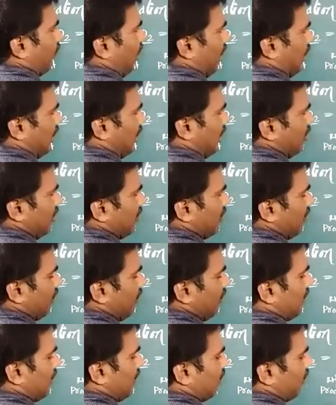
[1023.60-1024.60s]
what it is a
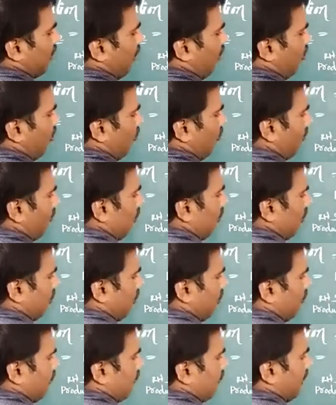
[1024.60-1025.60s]
become now?
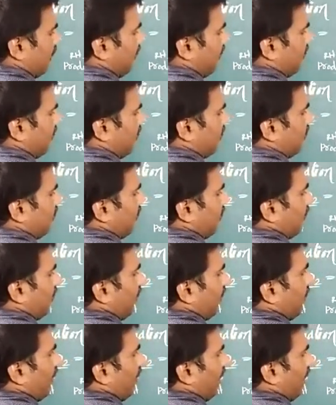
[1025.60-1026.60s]
Yes.
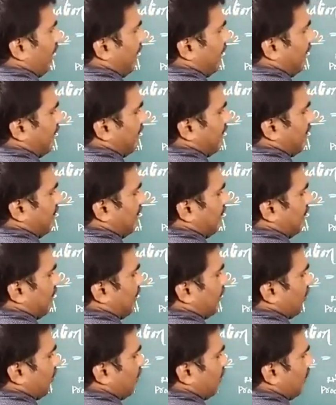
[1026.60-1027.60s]
And
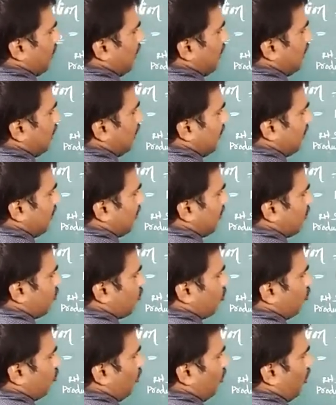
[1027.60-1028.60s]
here it is a 2
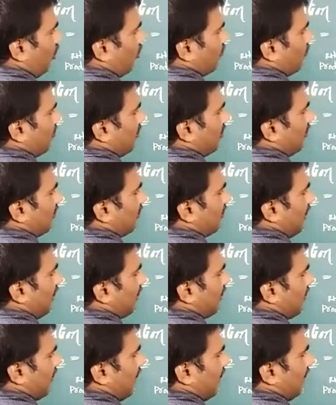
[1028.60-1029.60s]
oxygens are
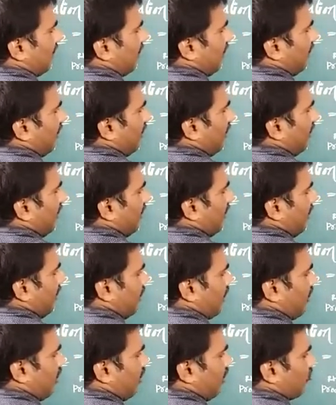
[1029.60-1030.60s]
there. And
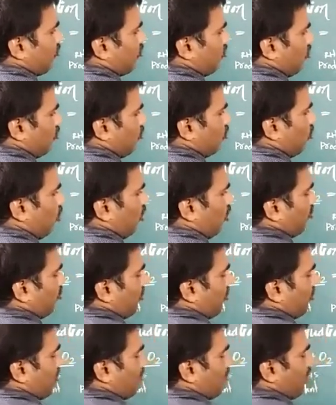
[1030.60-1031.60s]
here also 2 oxygens.
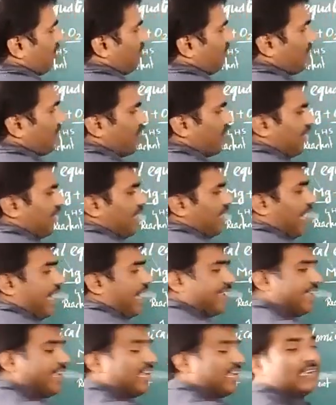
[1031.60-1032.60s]

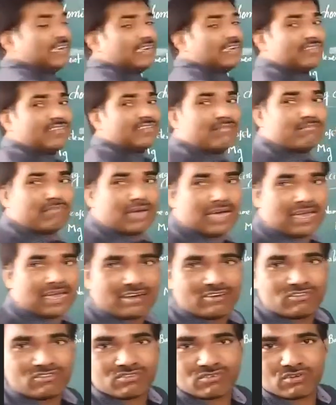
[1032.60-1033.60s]
Again it is
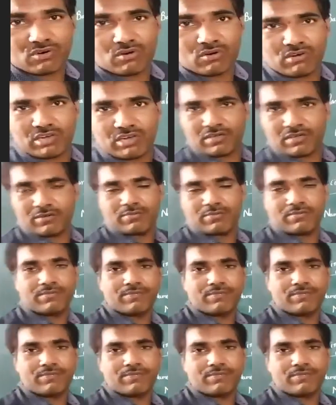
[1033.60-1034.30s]
imbalanced only.